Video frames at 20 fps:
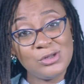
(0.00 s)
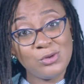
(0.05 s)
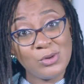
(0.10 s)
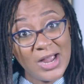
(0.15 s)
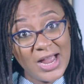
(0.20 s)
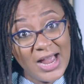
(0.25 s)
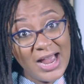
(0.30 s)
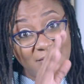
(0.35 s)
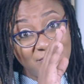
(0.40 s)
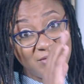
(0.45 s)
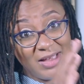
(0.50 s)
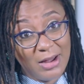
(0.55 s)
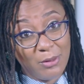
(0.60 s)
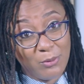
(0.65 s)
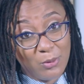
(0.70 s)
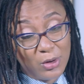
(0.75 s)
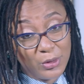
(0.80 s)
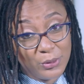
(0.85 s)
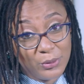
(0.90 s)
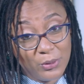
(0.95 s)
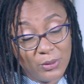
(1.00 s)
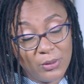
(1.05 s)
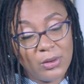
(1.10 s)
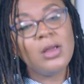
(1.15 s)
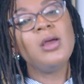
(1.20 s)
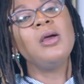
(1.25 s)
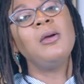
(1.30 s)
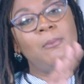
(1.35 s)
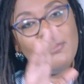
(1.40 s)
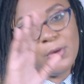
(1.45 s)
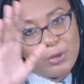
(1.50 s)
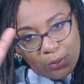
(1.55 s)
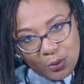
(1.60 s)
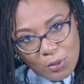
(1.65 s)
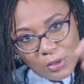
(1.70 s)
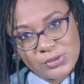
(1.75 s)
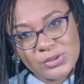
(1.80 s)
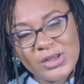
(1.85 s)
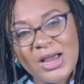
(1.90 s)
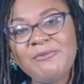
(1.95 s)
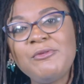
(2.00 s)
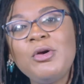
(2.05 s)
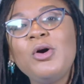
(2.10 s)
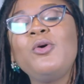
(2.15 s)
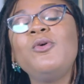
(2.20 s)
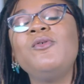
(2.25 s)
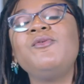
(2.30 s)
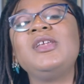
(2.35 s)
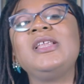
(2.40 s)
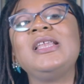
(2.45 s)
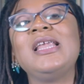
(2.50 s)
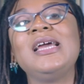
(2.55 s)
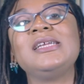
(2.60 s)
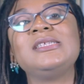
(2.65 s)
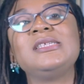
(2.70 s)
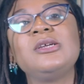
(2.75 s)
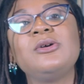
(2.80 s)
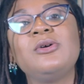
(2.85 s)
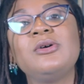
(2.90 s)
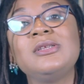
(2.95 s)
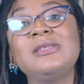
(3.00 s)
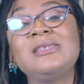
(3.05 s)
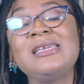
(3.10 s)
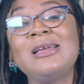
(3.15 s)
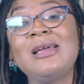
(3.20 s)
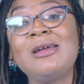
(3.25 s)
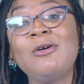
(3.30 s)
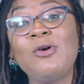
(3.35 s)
You can have that one, no, but you also have your COVID-19